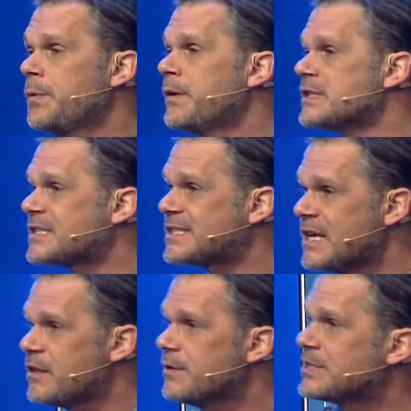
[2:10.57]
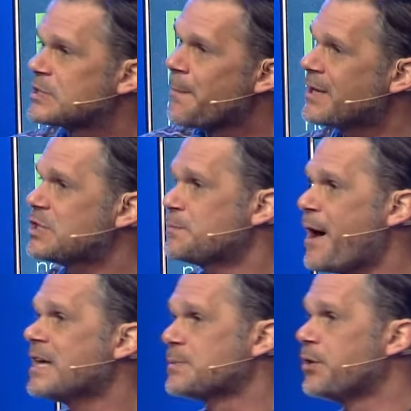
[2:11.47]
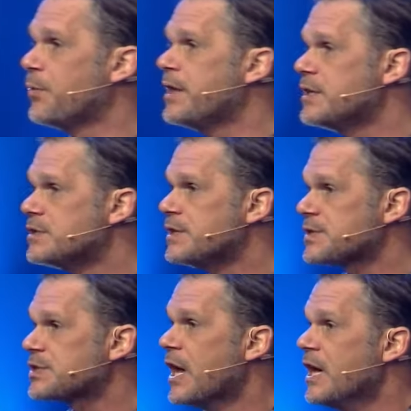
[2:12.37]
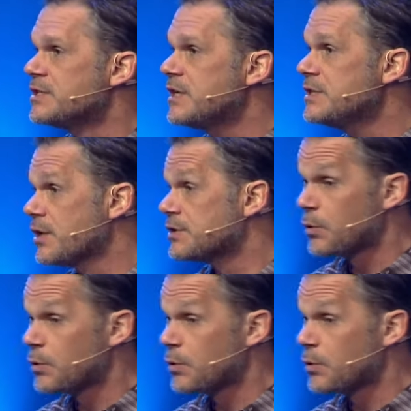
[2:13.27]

We want to see those as much as possible the way that Jesus sees those.